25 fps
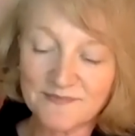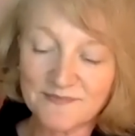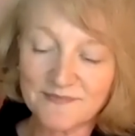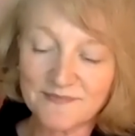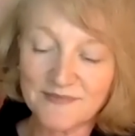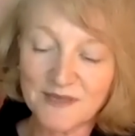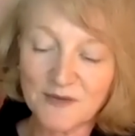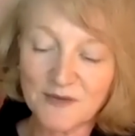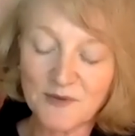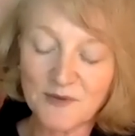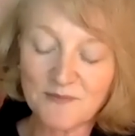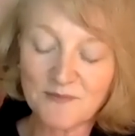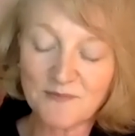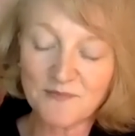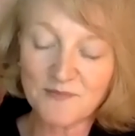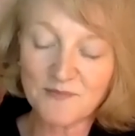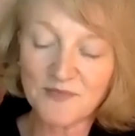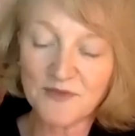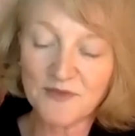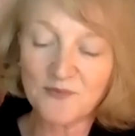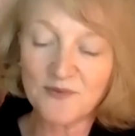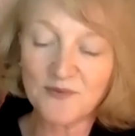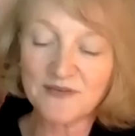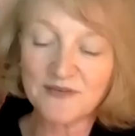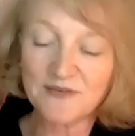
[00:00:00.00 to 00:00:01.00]

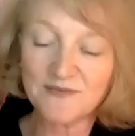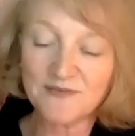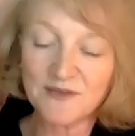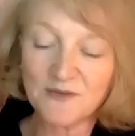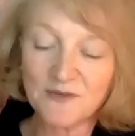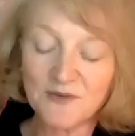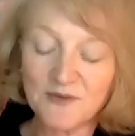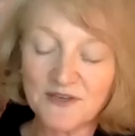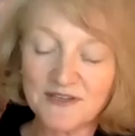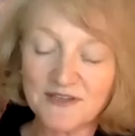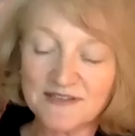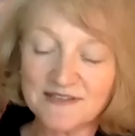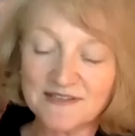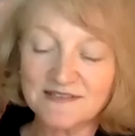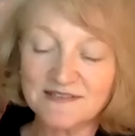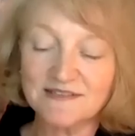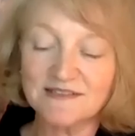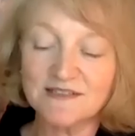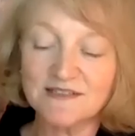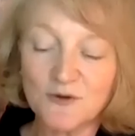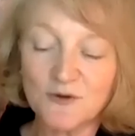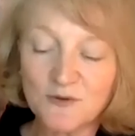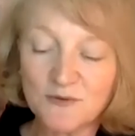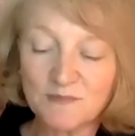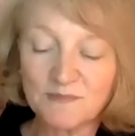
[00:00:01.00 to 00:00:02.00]
that we
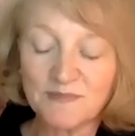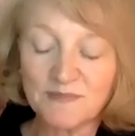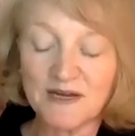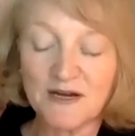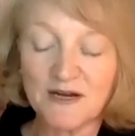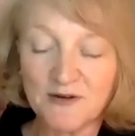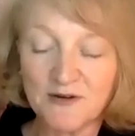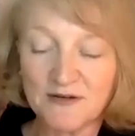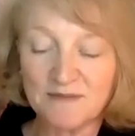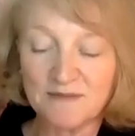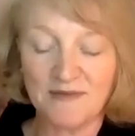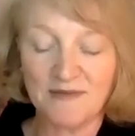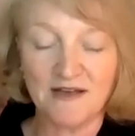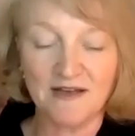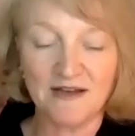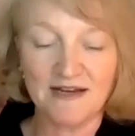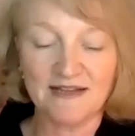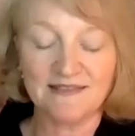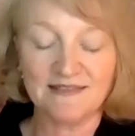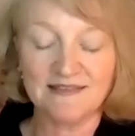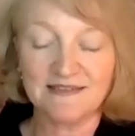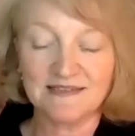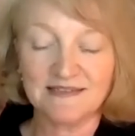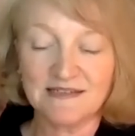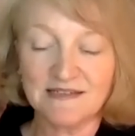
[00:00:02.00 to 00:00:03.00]
don't bear in
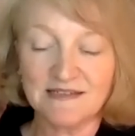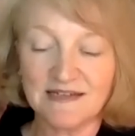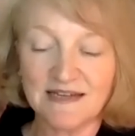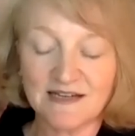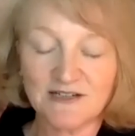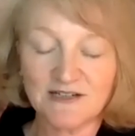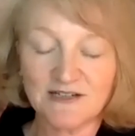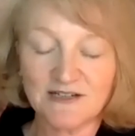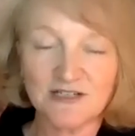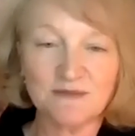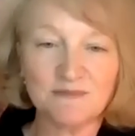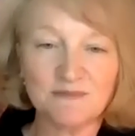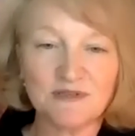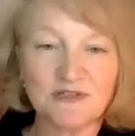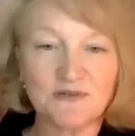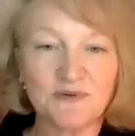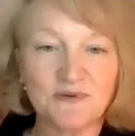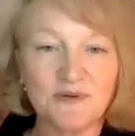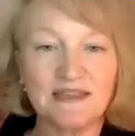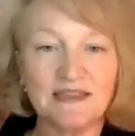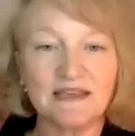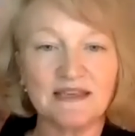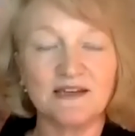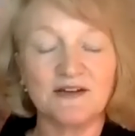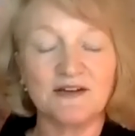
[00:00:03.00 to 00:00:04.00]
mind this connection
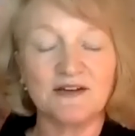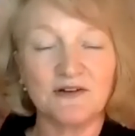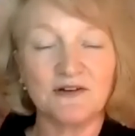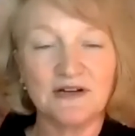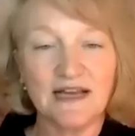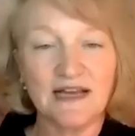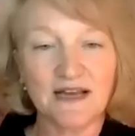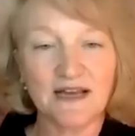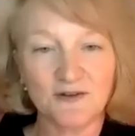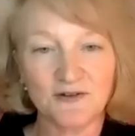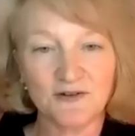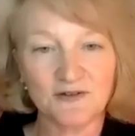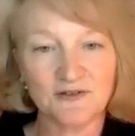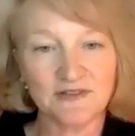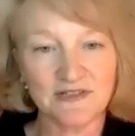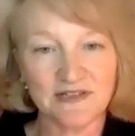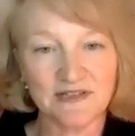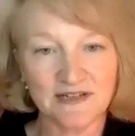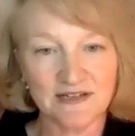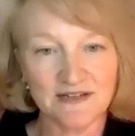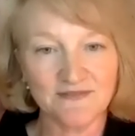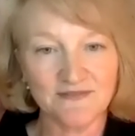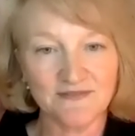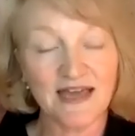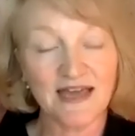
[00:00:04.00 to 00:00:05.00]
between the inner and outer
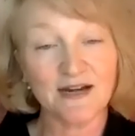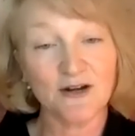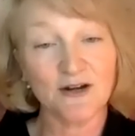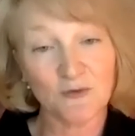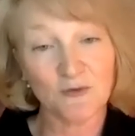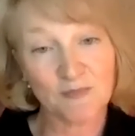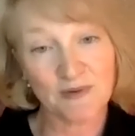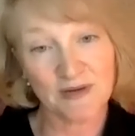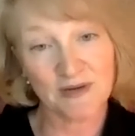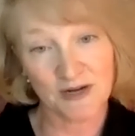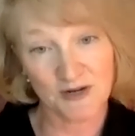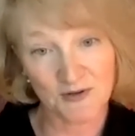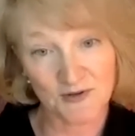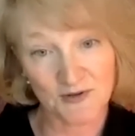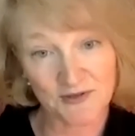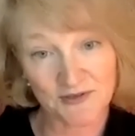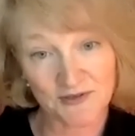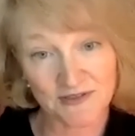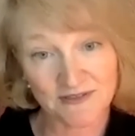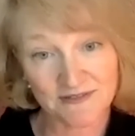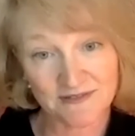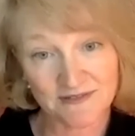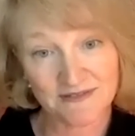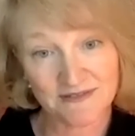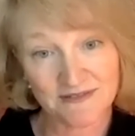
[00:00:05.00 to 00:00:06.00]
life at our peril.
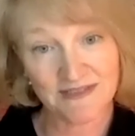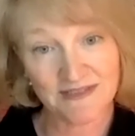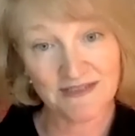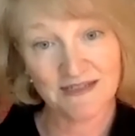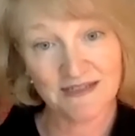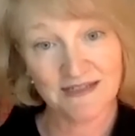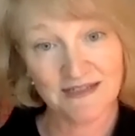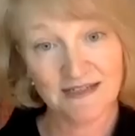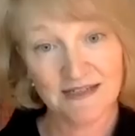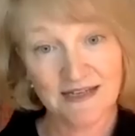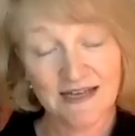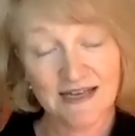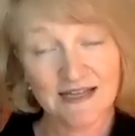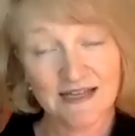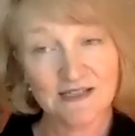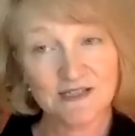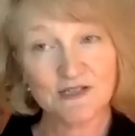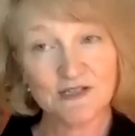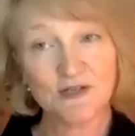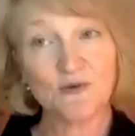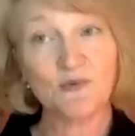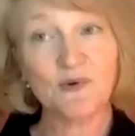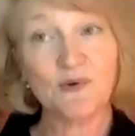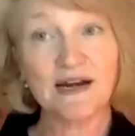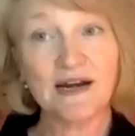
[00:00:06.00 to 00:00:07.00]
And
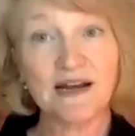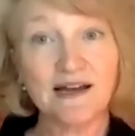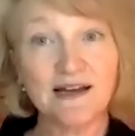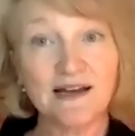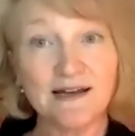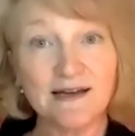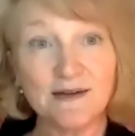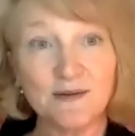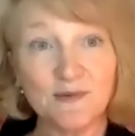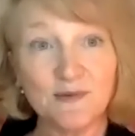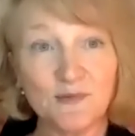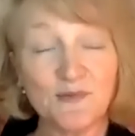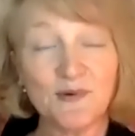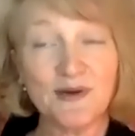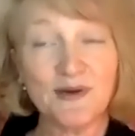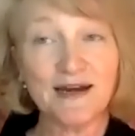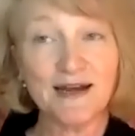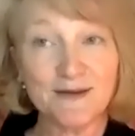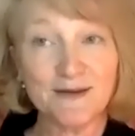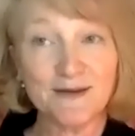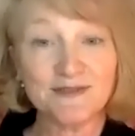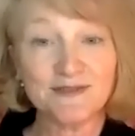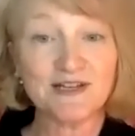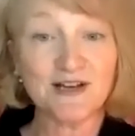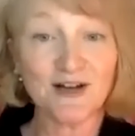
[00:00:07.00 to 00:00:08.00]
so when
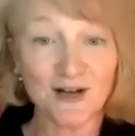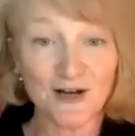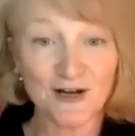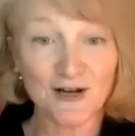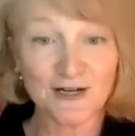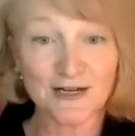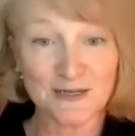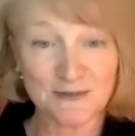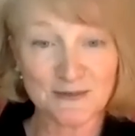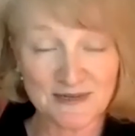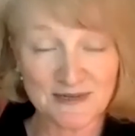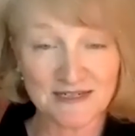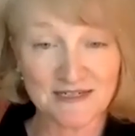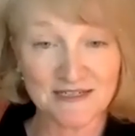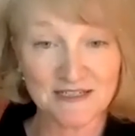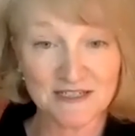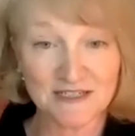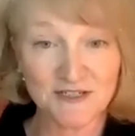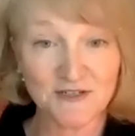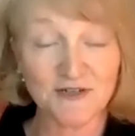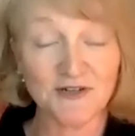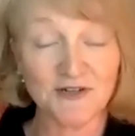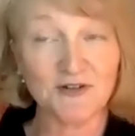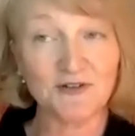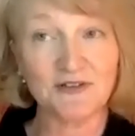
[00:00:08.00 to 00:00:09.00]
I'm talking about
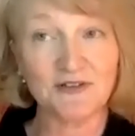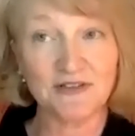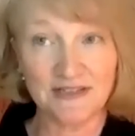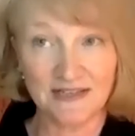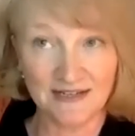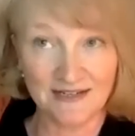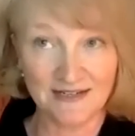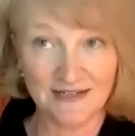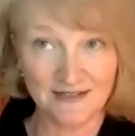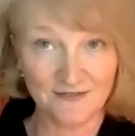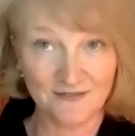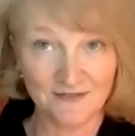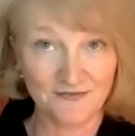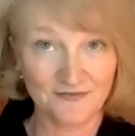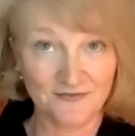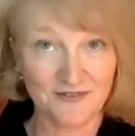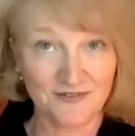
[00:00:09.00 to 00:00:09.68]
interior life,